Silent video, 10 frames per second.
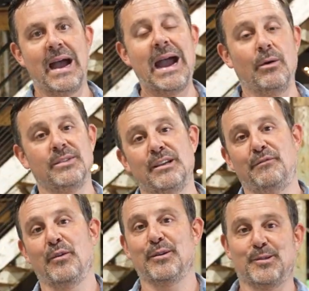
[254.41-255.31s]
I would say
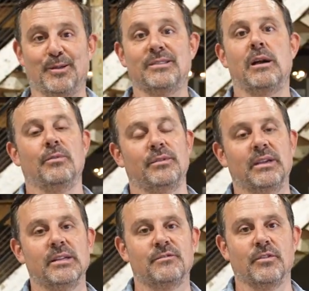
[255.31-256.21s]
focus on the time with the
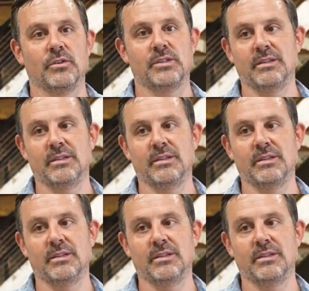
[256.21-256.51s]
kids first